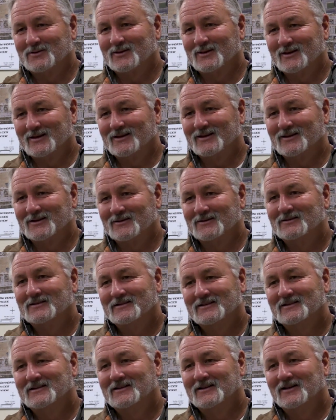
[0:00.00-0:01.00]
thing and
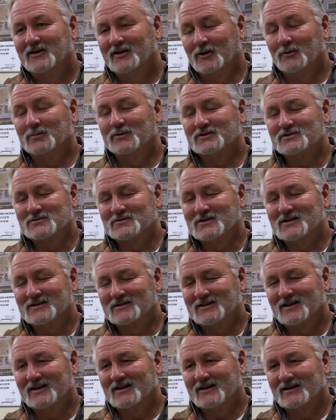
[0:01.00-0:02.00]
help us get
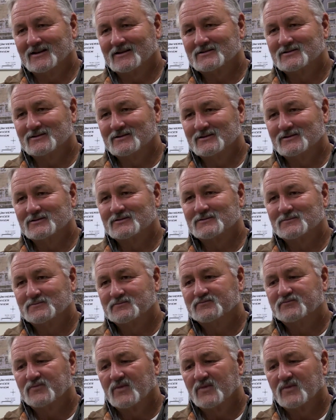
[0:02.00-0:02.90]
that access.